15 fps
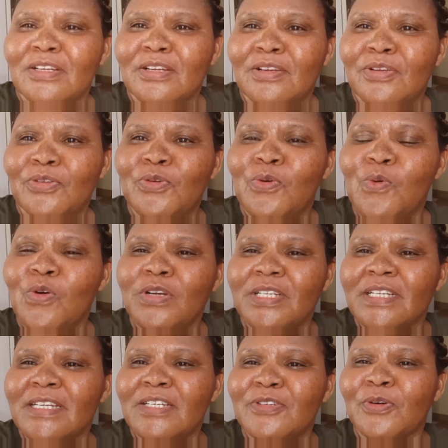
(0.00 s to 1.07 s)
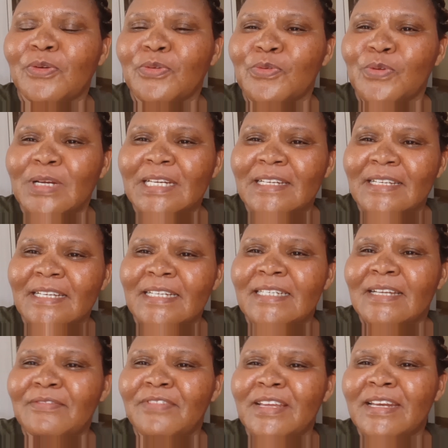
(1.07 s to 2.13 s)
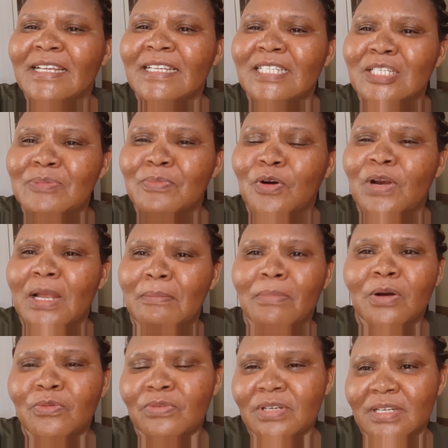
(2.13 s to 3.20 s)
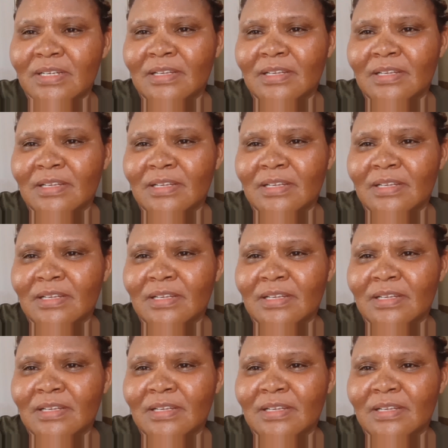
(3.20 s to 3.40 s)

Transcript: you won't eat, or you will eat a very small amount.